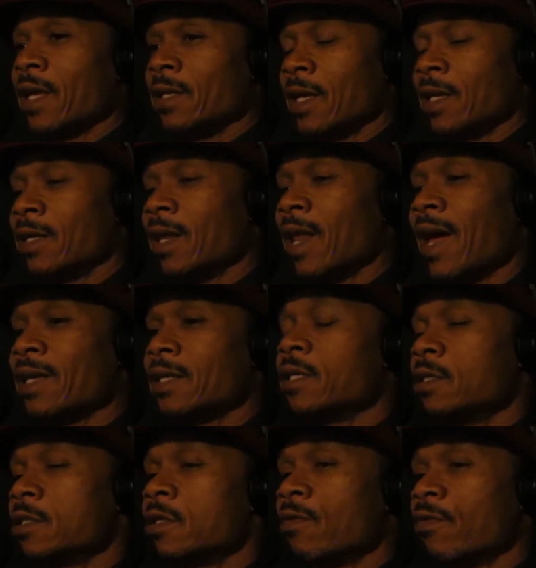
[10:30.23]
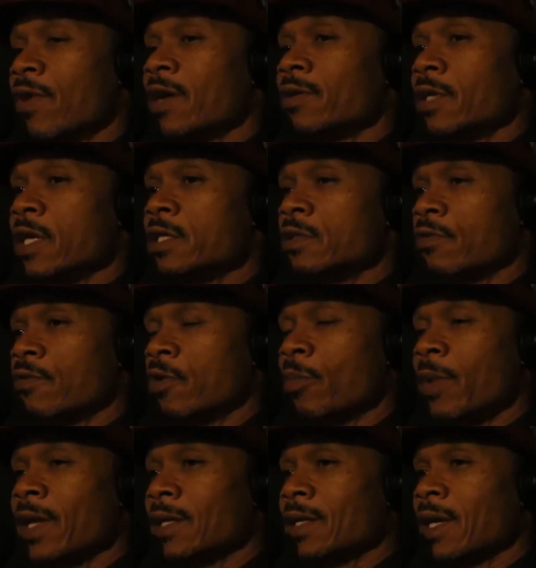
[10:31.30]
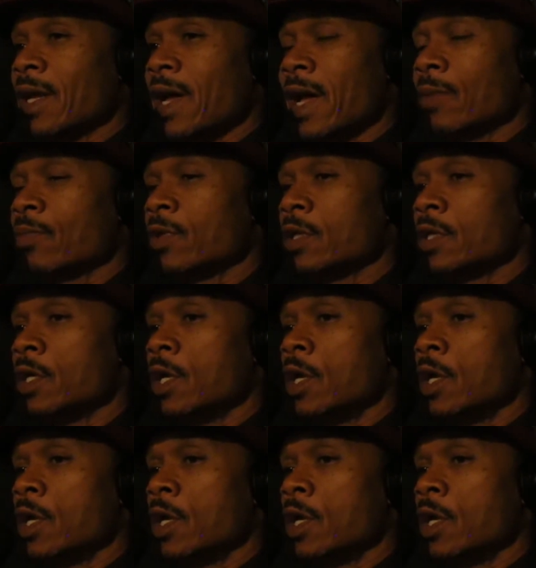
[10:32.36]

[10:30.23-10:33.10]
And like is the foundation for making that happen,